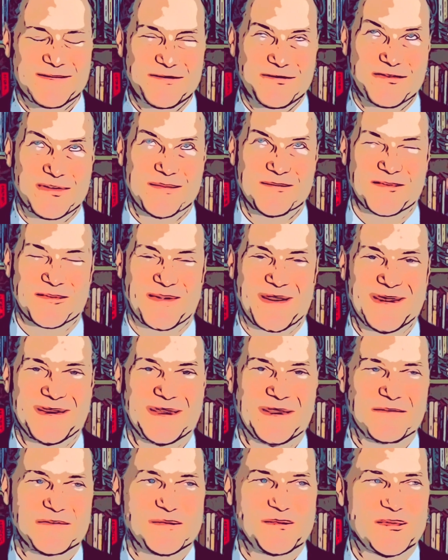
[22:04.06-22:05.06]
from Grant
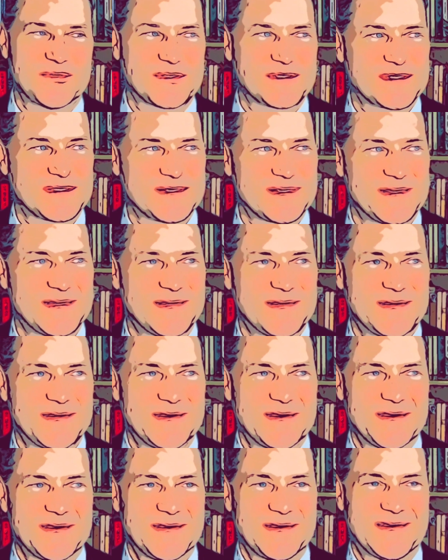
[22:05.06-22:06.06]
Loves Books,
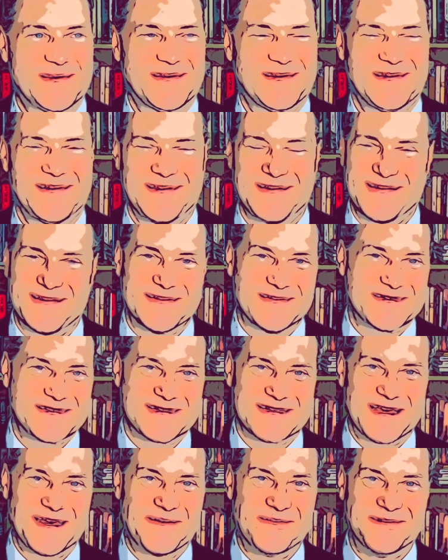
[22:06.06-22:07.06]
it's
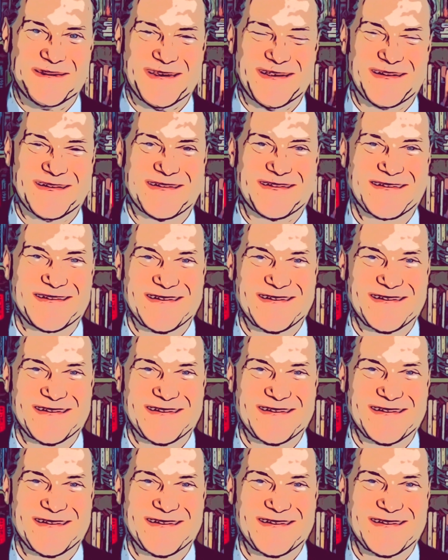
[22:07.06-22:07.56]
down there.